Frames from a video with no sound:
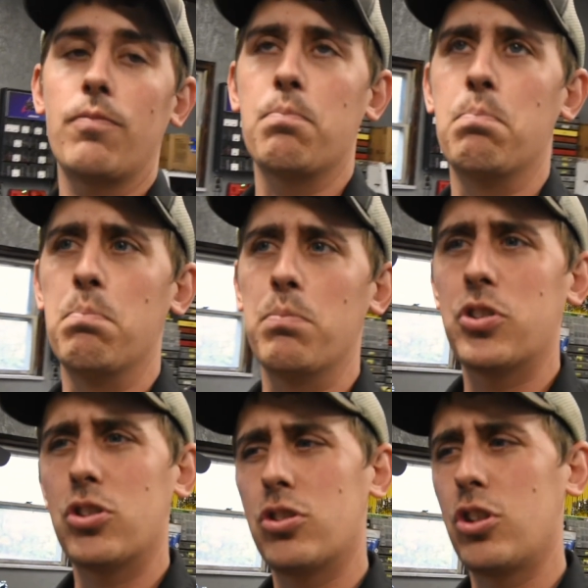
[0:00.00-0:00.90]

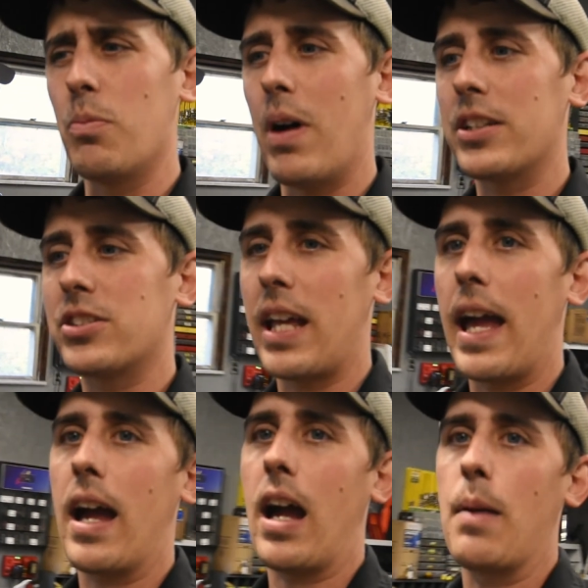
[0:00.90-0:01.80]
2 months
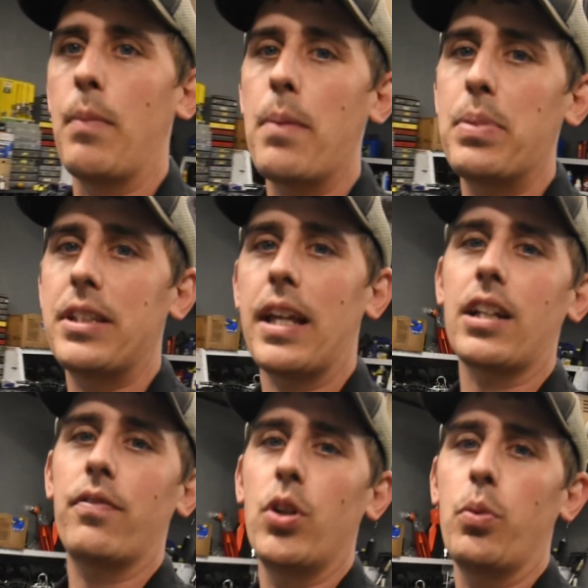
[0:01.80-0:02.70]
that I might be
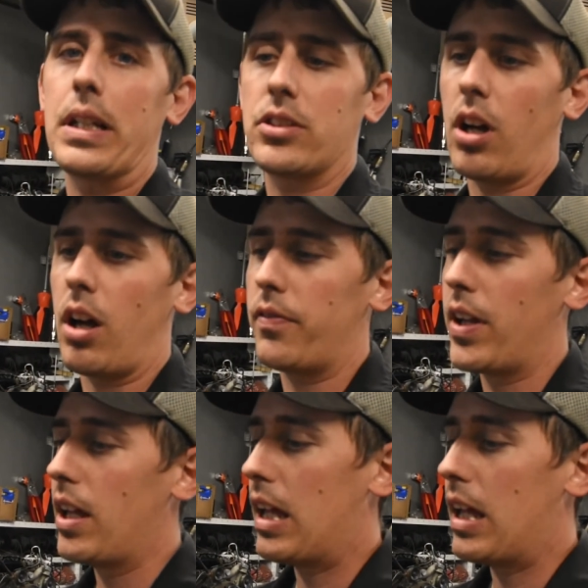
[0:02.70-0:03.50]
taking a few weeks off.